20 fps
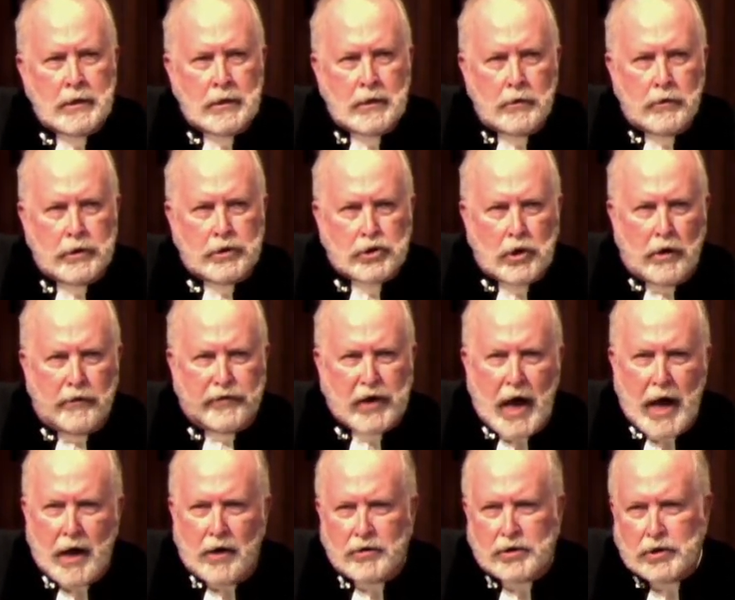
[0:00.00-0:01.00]
We drove
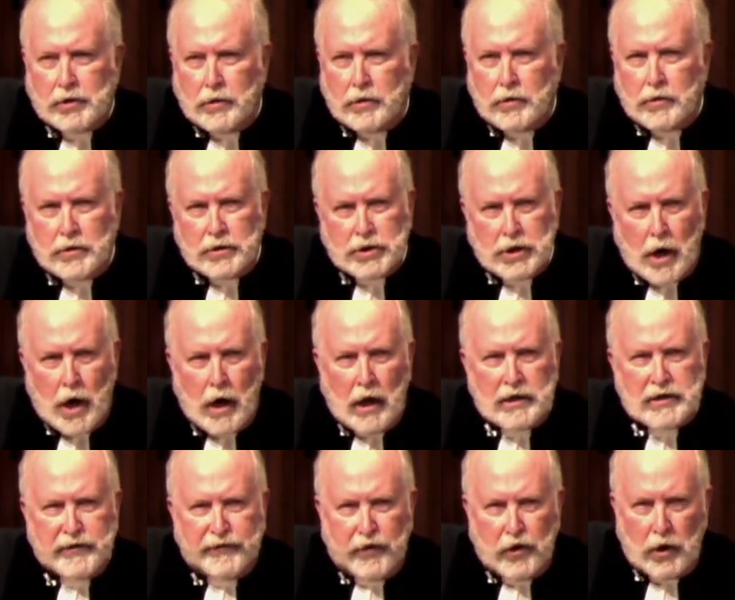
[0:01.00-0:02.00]
down to
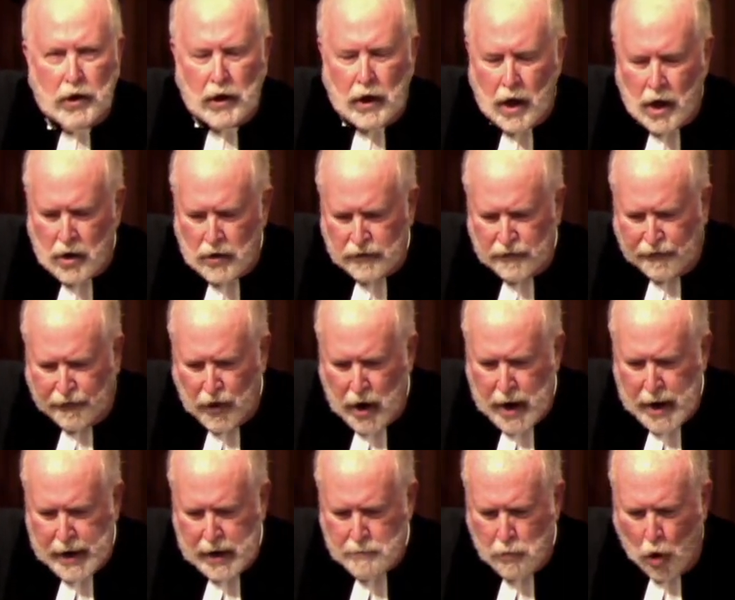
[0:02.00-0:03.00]
Charlottesville on
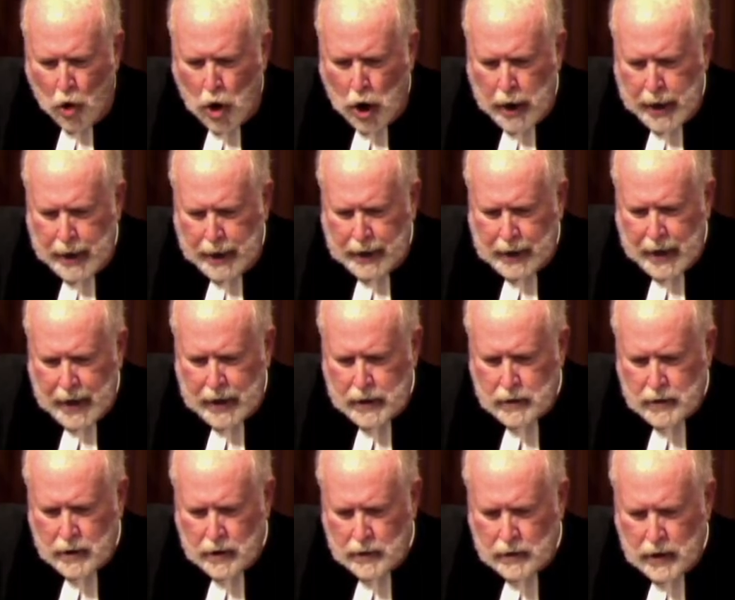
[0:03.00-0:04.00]
Friday morning, and
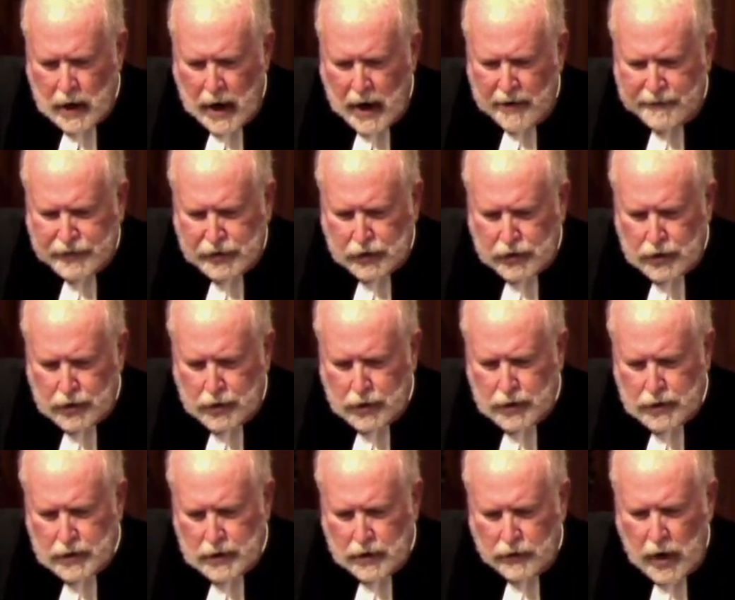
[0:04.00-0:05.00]
after
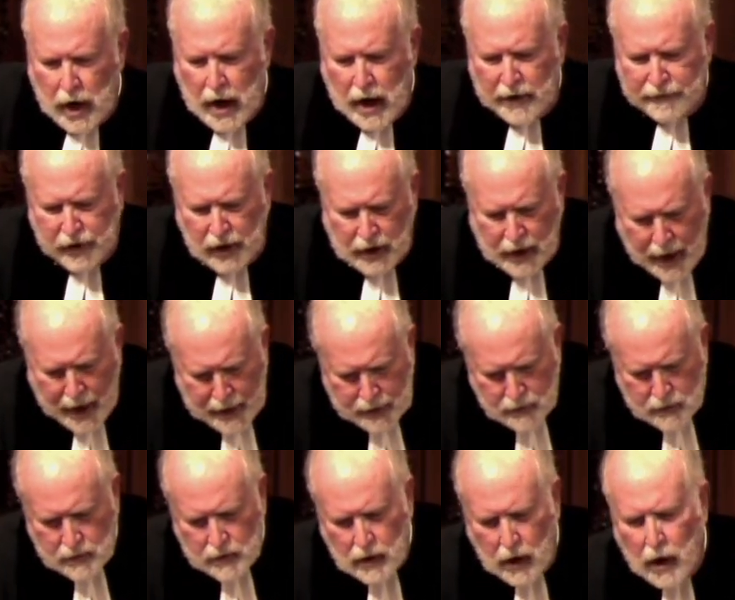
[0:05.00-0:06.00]
arriving
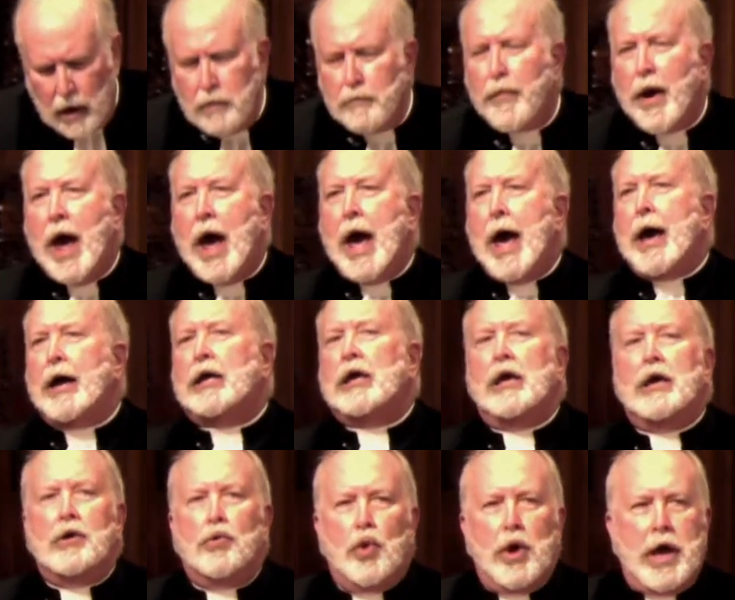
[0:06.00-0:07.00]
and
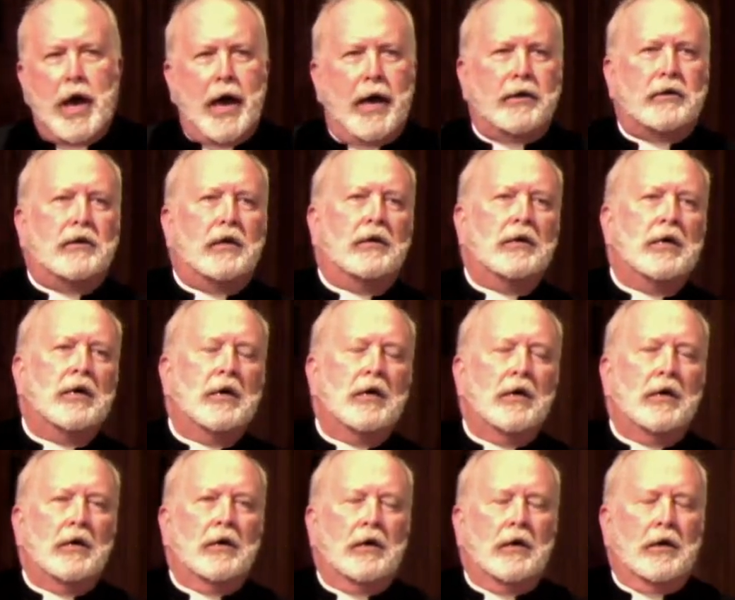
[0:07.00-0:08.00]
unpacking, we had
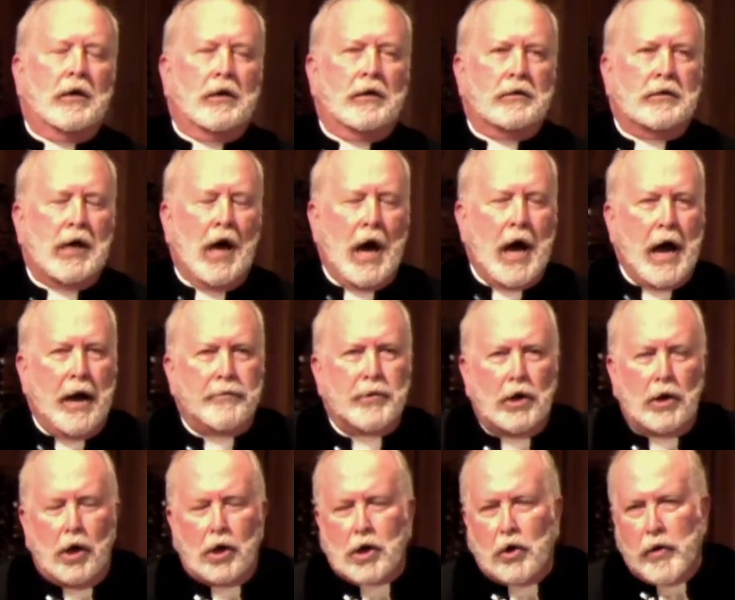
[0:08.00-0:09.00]
time to
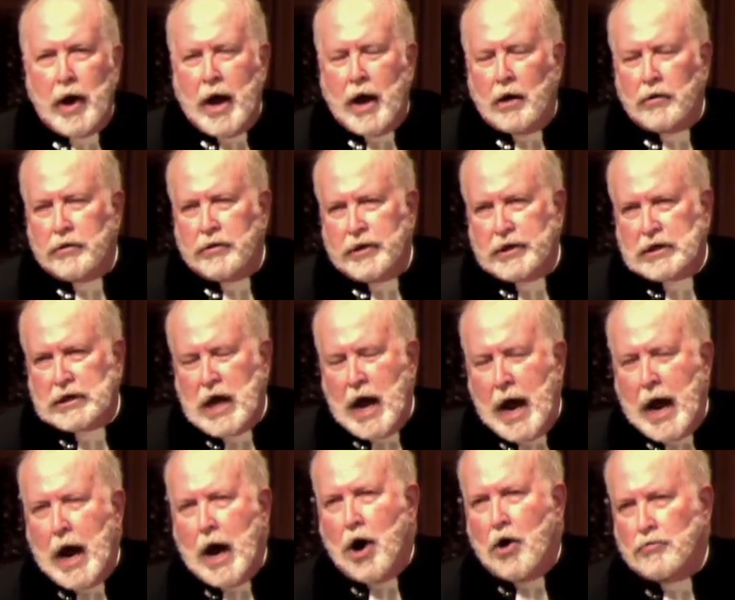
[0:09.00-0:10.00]
look around the
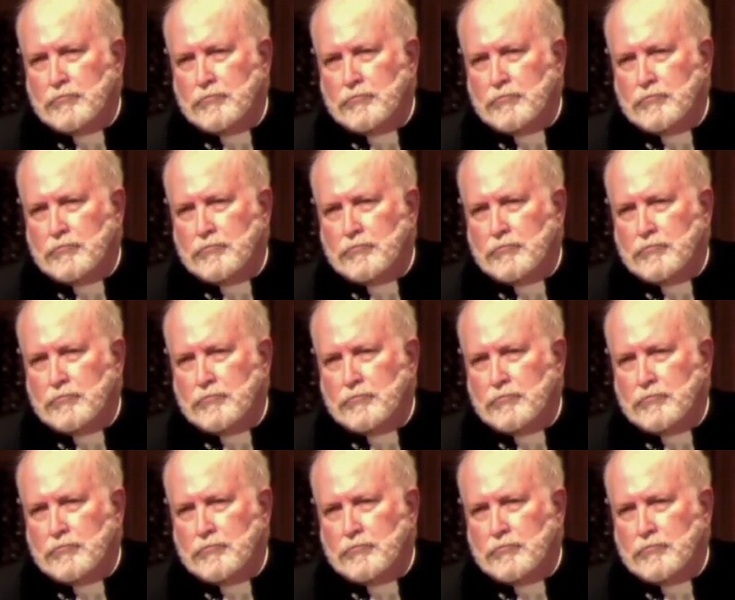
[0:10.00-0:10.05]
town.